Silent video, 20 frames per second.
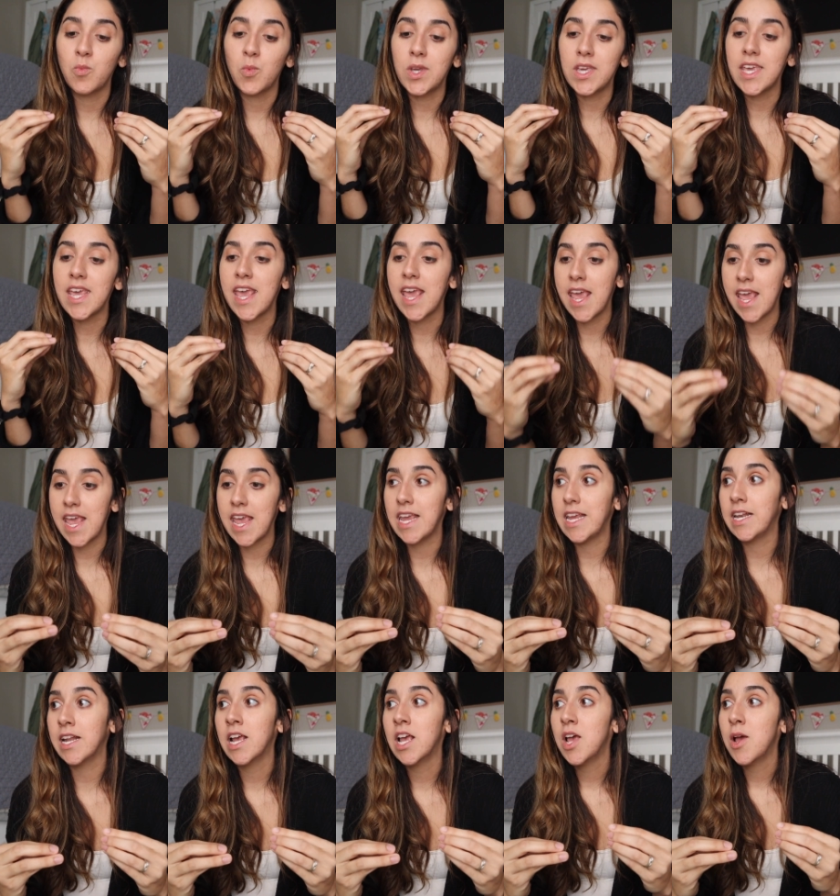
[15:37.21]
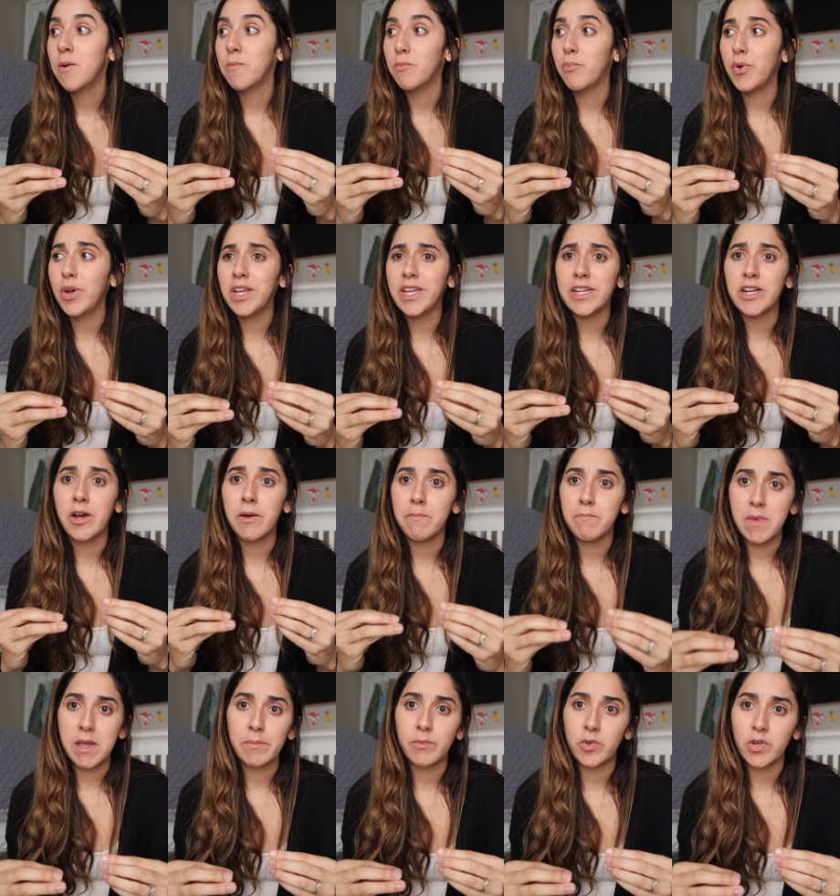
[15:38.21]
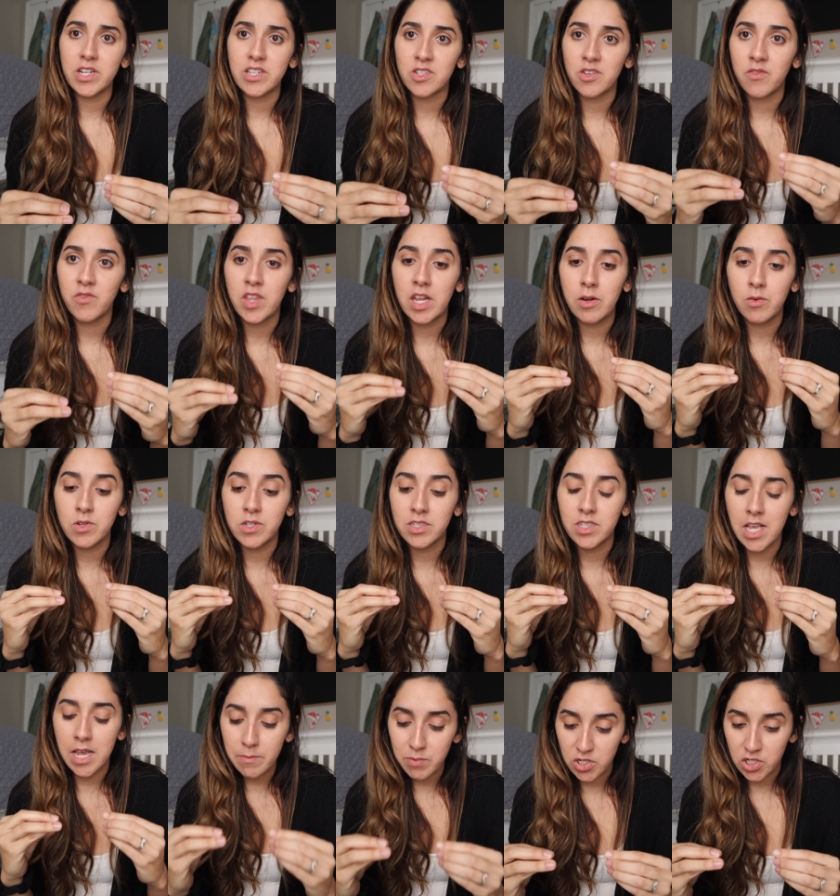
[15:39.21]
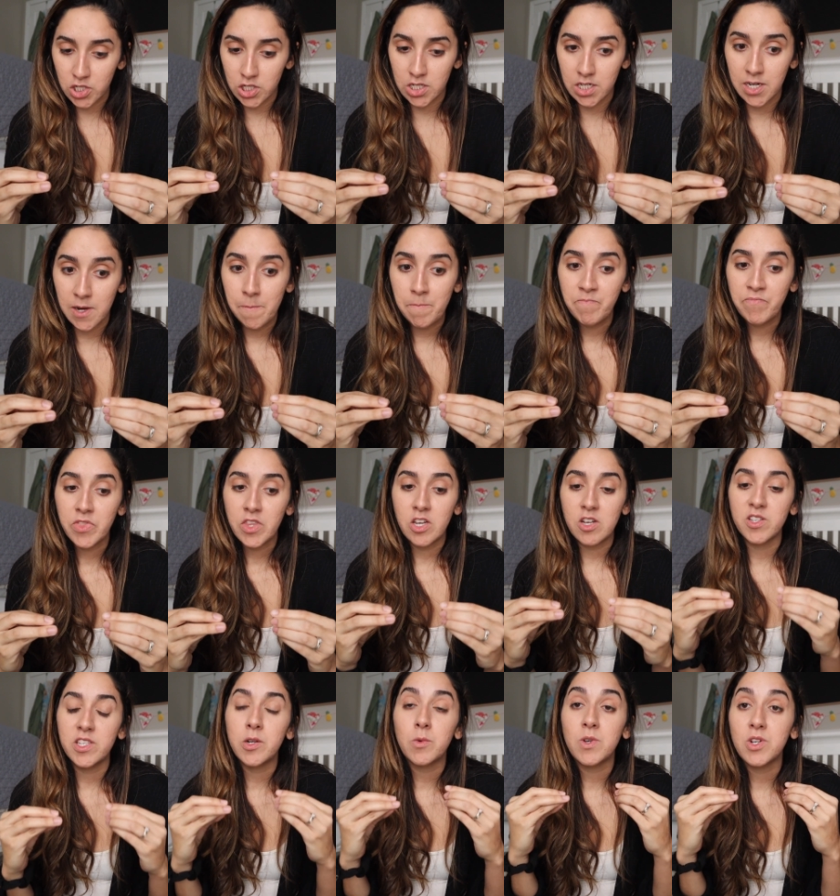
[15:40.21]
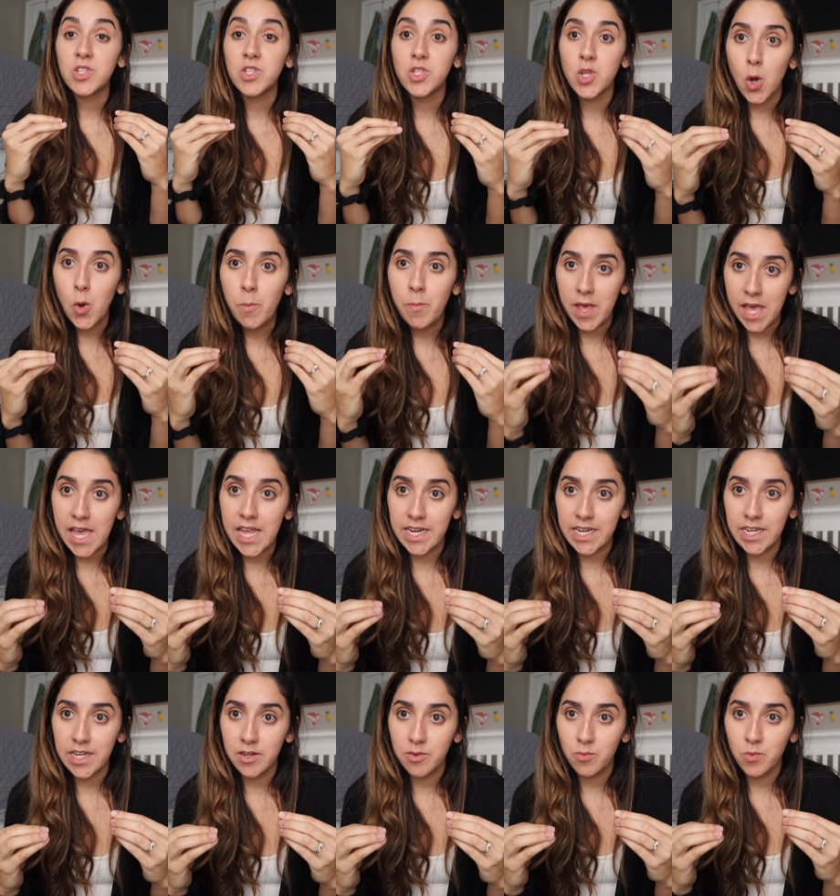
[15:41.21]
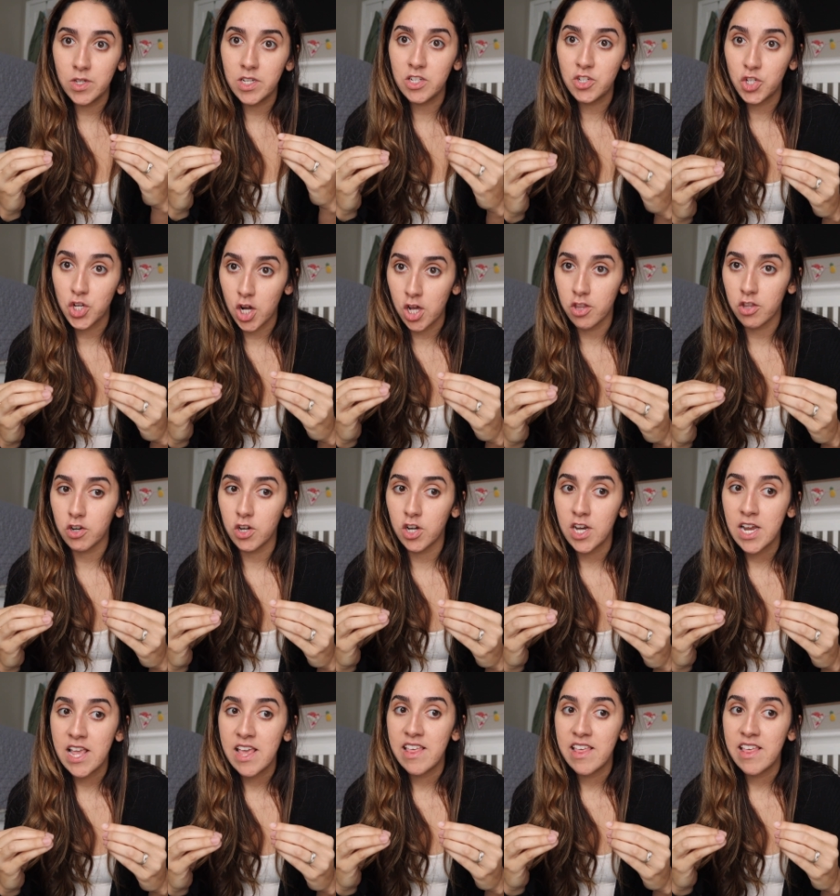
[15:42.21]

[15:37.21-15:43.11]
We hate bringing up memories of their reception because they were so petty with each other